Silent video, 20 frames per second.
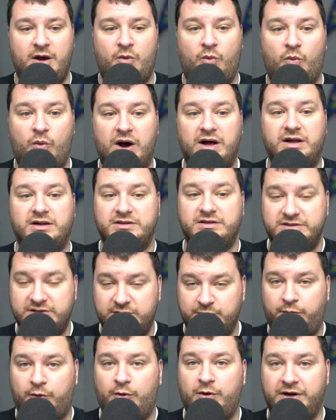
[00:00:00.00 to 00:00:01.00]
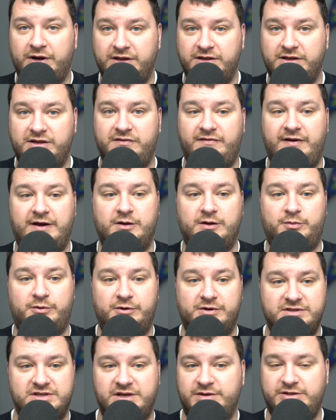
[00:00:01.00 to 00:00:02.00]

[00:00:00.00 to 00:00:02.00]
while supporting the developers.